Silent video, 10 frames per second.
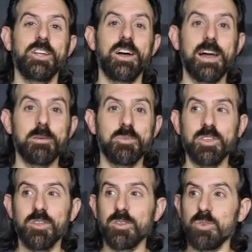I'm
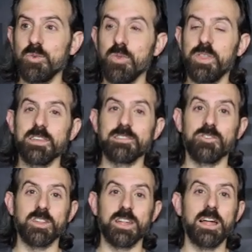selling you things that
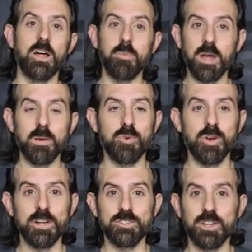are in the Clown Pied
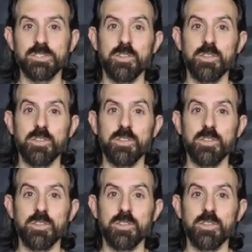project,